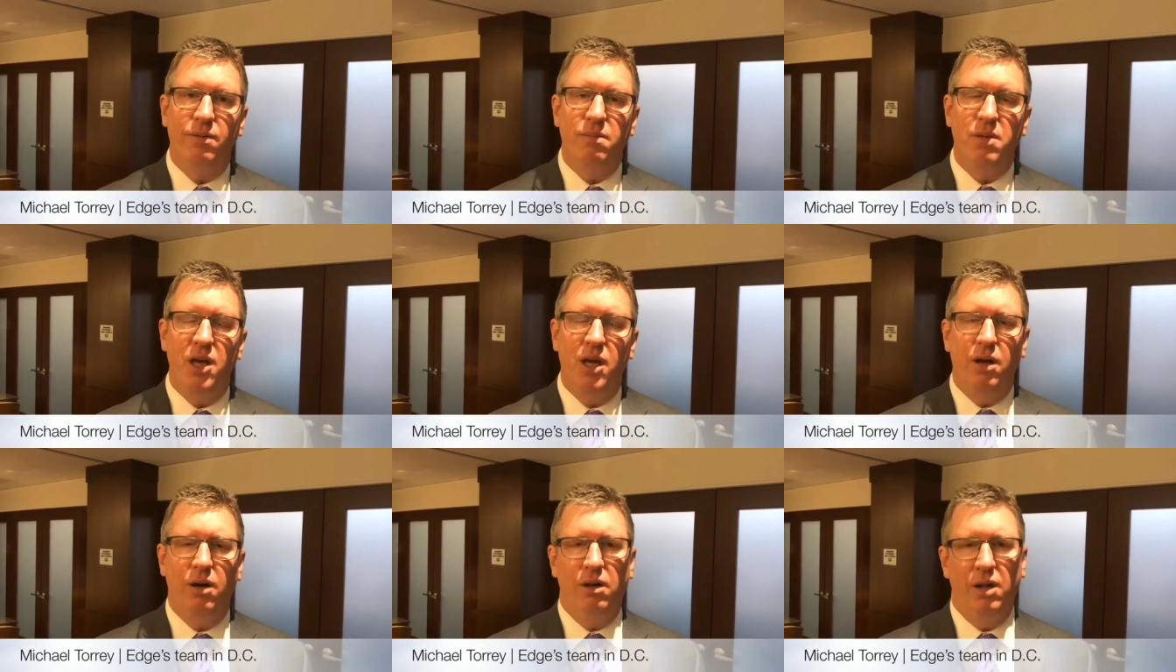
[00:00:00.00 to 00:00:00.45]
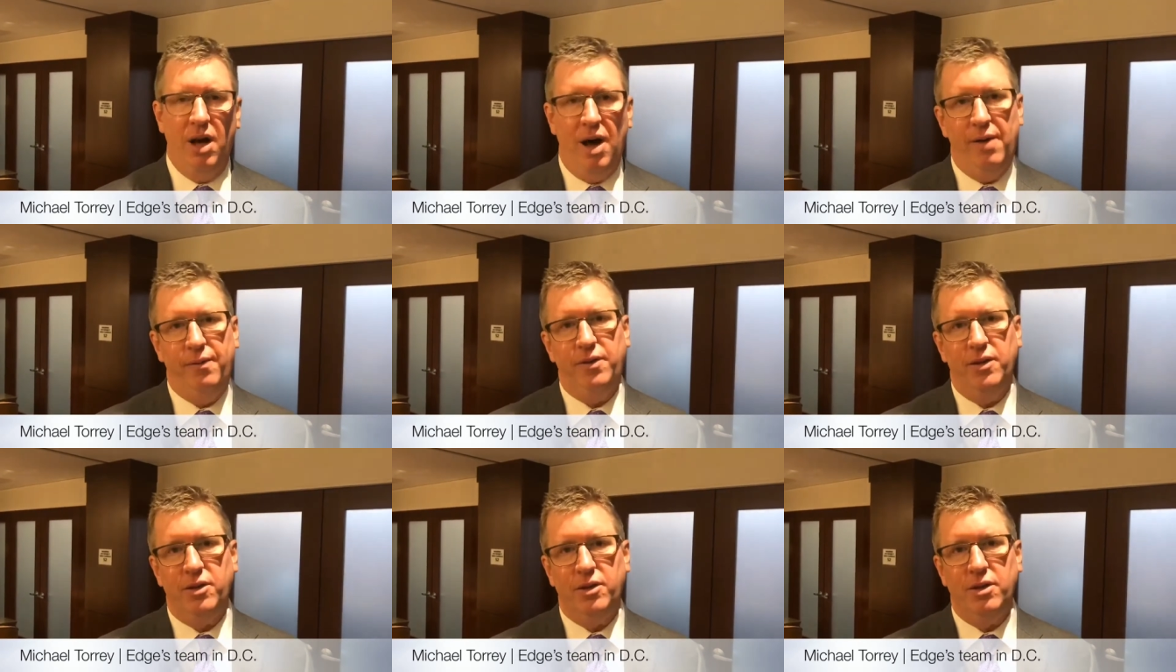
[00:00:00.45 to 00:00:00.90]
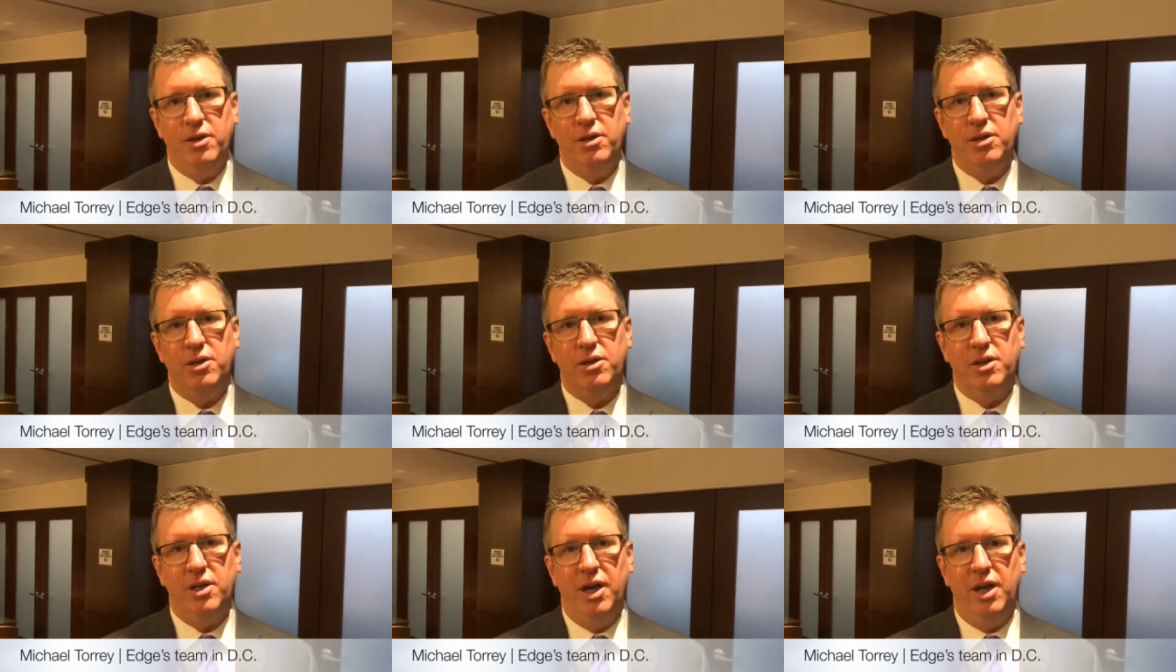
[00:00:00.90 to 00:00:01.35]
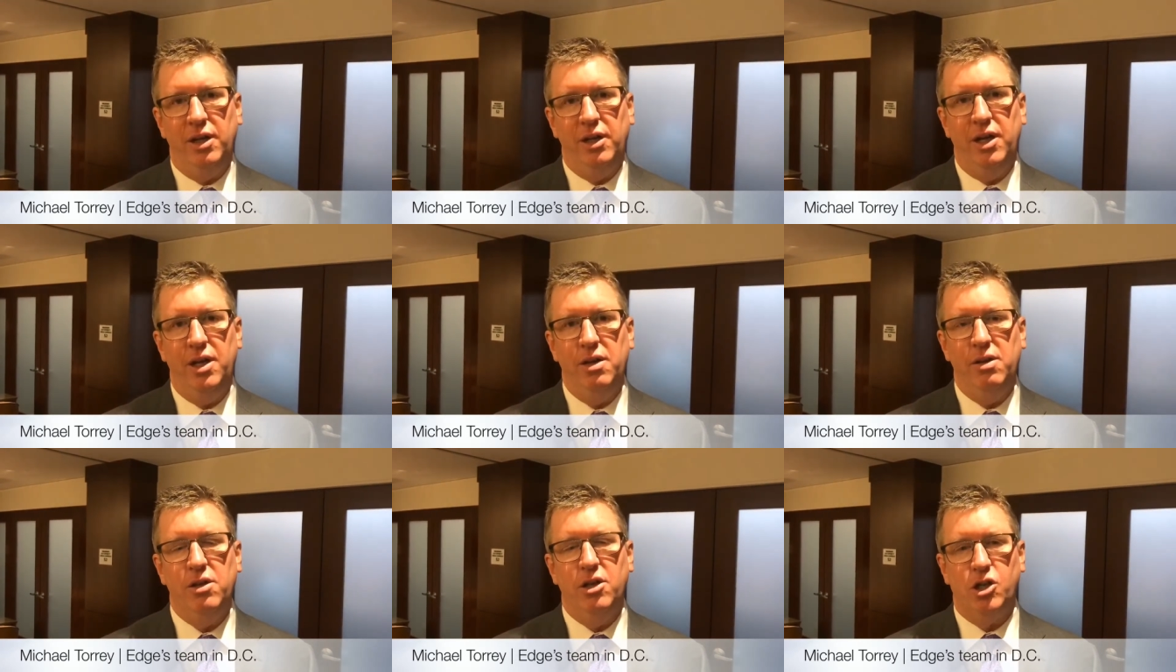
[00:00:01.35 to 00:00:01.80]
Hill offices
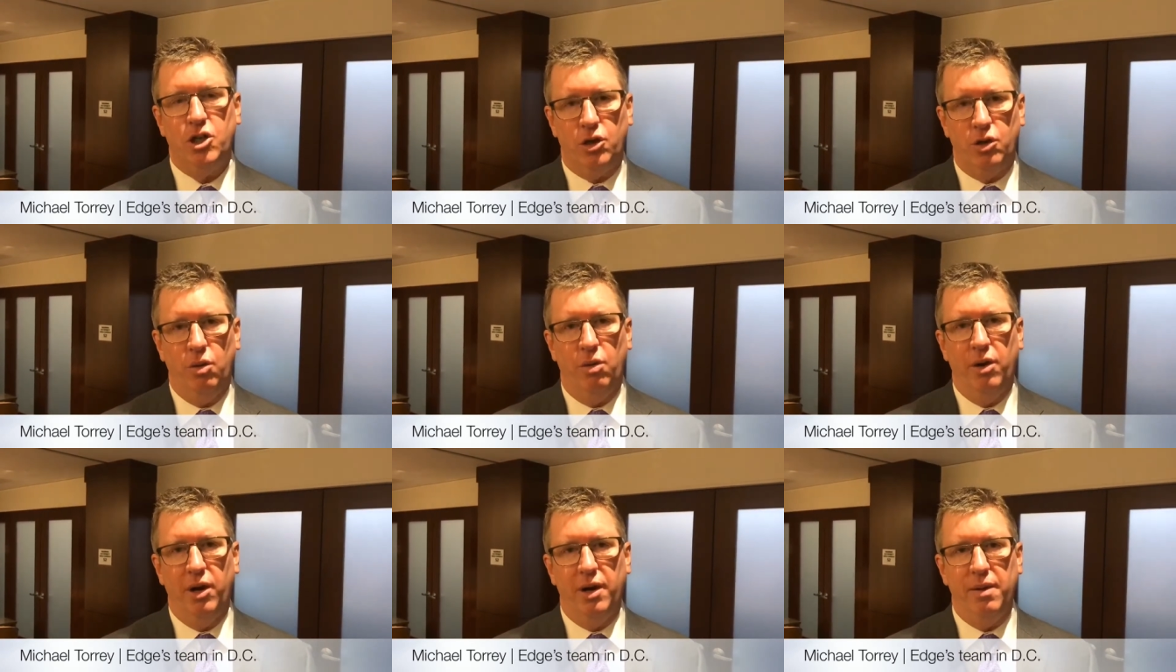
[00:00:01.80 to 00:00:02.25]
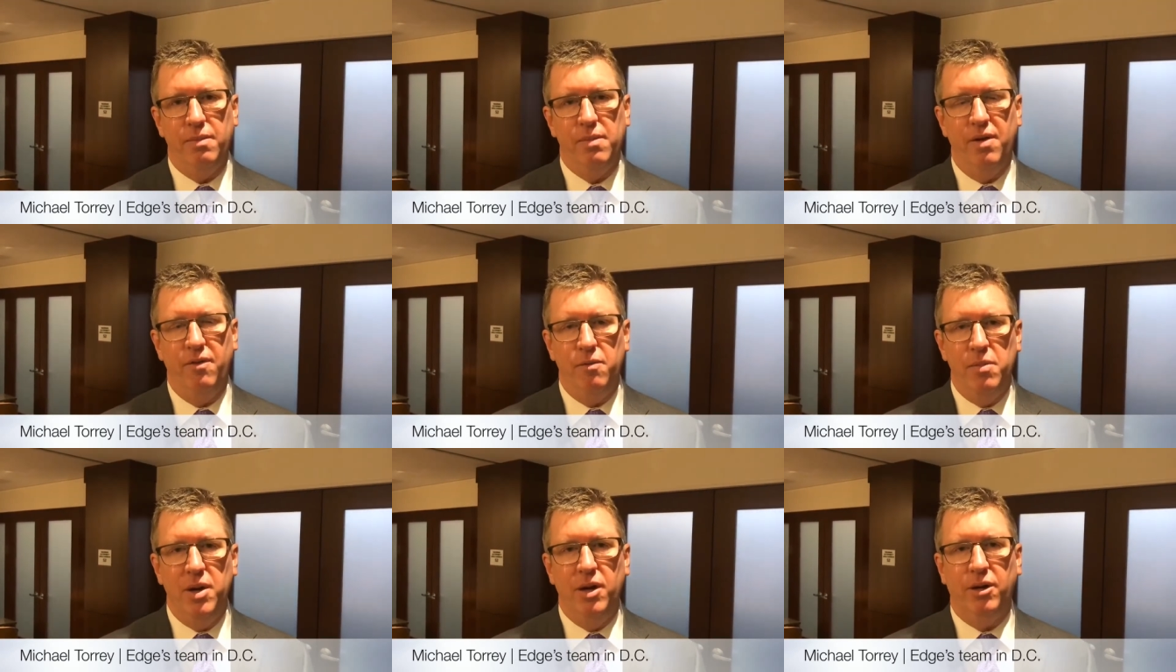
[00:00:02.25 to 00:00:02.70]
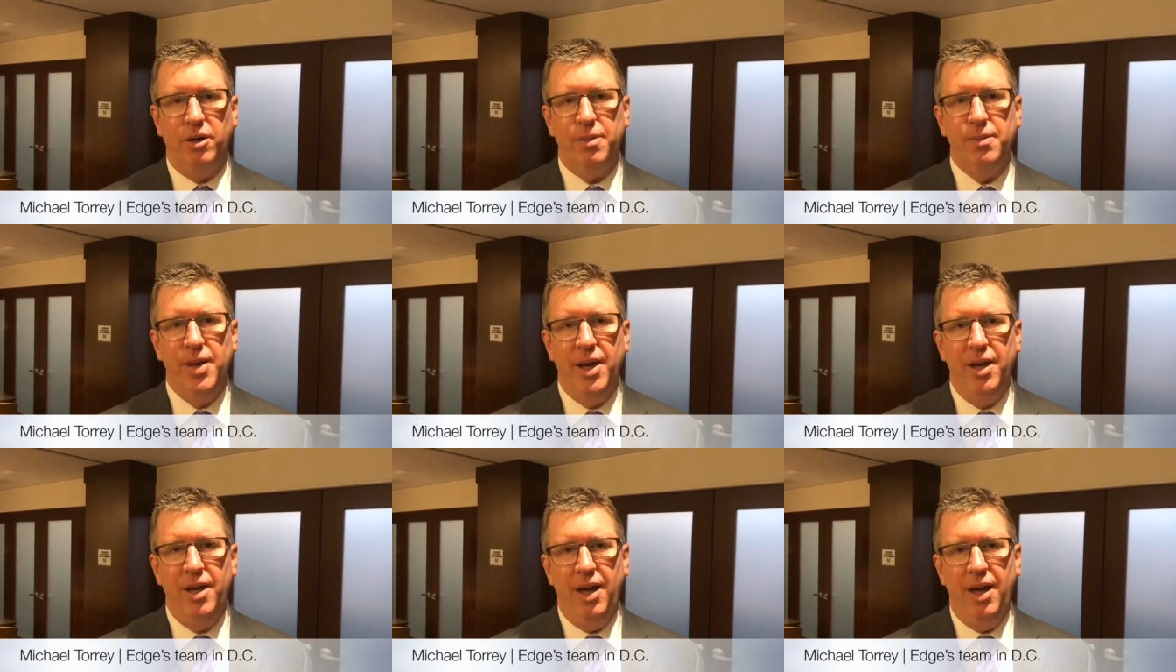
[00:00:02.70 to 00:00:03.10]
telling the story of milk